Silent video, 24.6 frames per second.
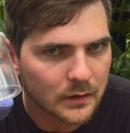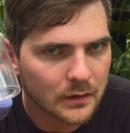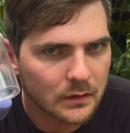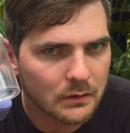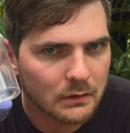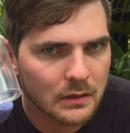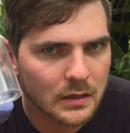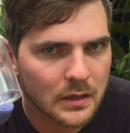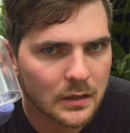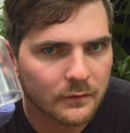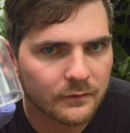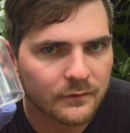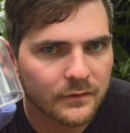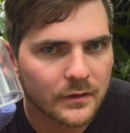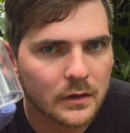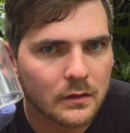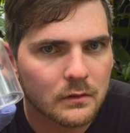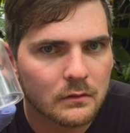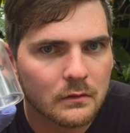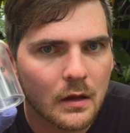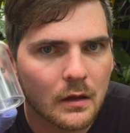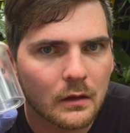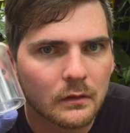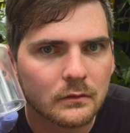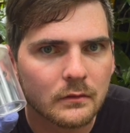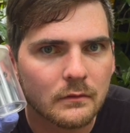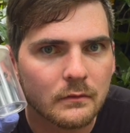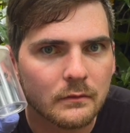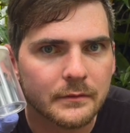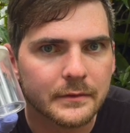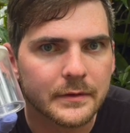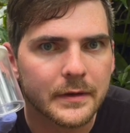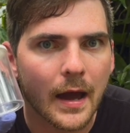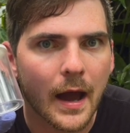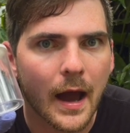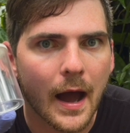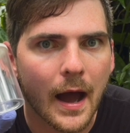even
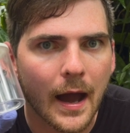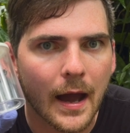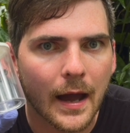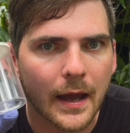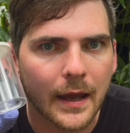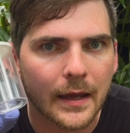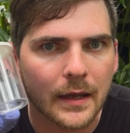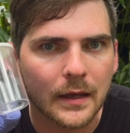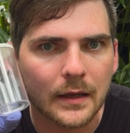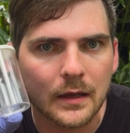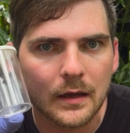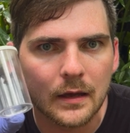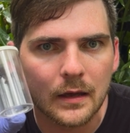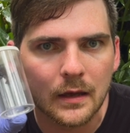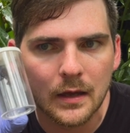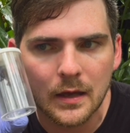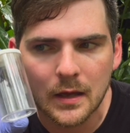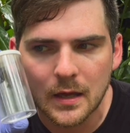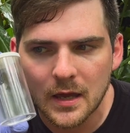die.